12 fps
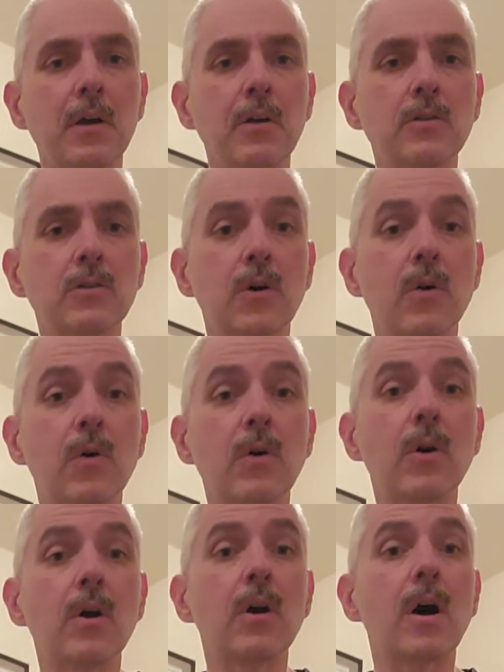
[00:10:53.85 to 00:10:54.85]
So
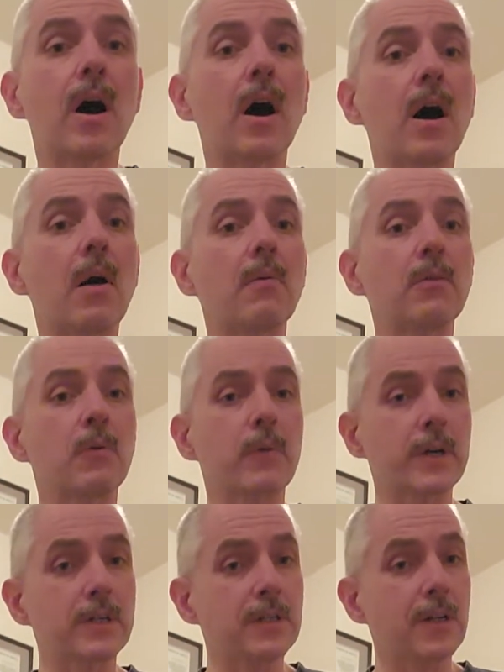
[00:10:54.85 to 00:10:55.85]
the
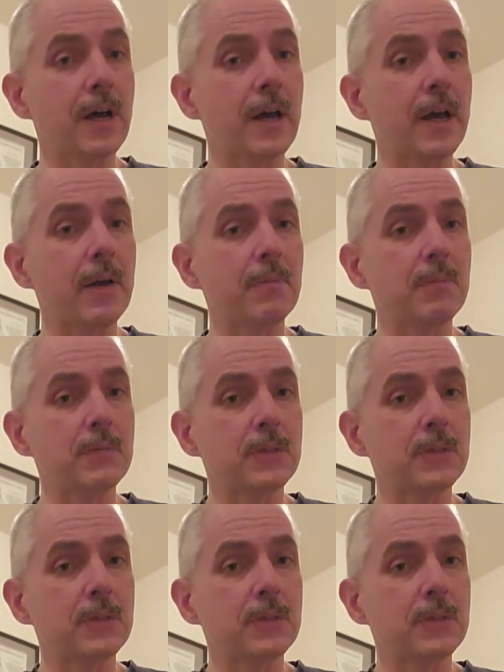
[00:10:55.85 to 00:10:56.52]
reason I am